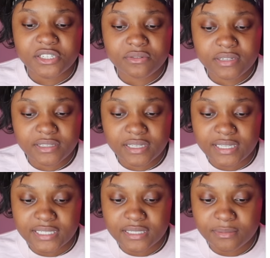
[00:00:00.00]
generally think
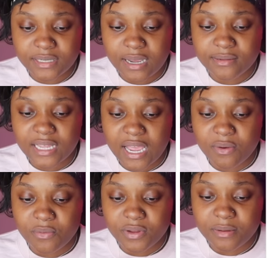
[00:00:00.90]
that sometimes
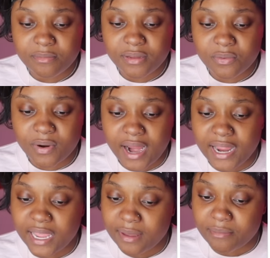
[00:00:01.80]
I wouldn't be where
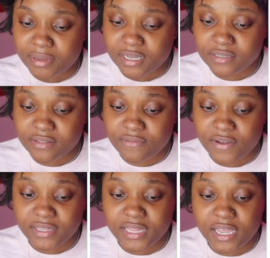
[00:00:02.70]
I am because of the
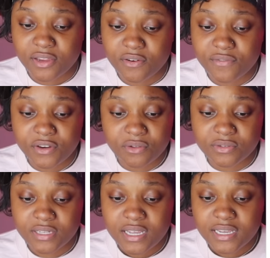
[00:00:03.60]
fact that your
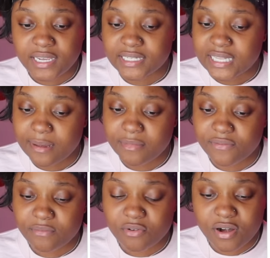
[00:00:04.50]
videos can stop me
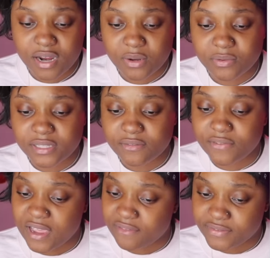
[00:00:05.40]
from crying within
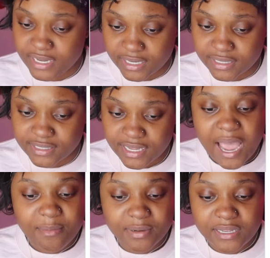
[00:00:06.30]
5 seconds.
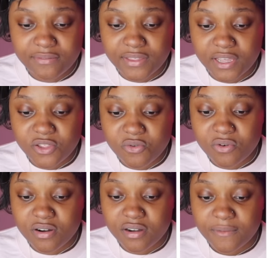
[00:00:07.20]
I believe that
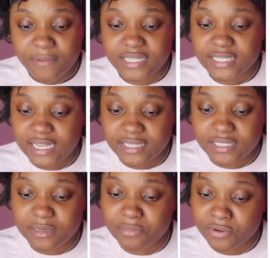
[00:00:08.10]
you are a
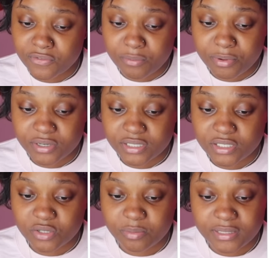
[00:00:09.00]
talented and beautiful
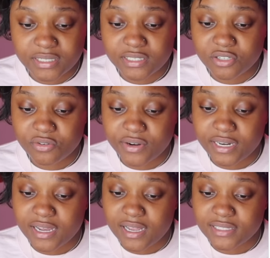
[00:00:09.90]
person. So please continue
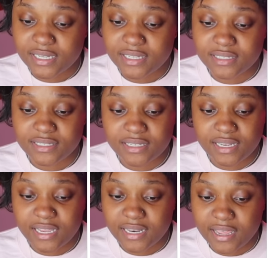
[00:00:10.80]
creating content and
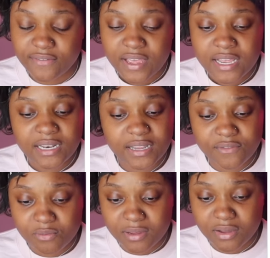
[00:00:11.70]
succeeding at life.
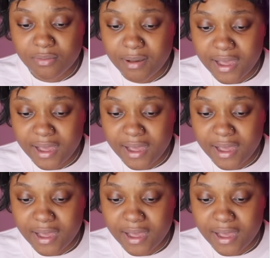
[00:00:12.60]
Love you, Mango.